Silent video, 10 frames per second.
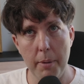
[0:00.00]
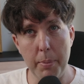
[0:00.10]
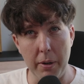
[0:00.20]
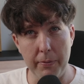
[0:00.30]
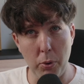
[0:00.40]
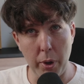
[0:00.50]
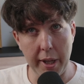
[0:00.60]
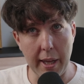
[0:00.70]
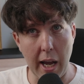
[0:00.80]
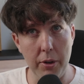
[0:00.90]
about
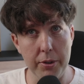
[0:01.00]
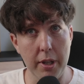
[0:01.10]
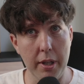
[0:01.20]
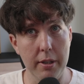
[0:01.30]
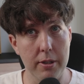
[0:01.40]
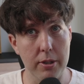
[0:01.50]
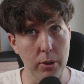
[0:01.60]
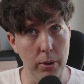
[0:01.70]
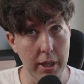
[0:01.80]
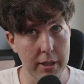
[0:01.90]
40,000
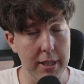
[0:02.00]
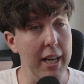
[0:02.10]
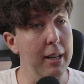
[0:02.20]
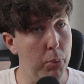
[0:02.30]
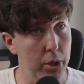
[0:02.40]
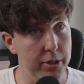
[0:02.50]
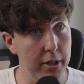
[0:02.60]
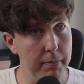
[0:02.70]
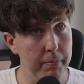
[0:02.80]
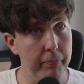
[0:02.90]
students in
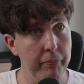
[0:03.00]
person.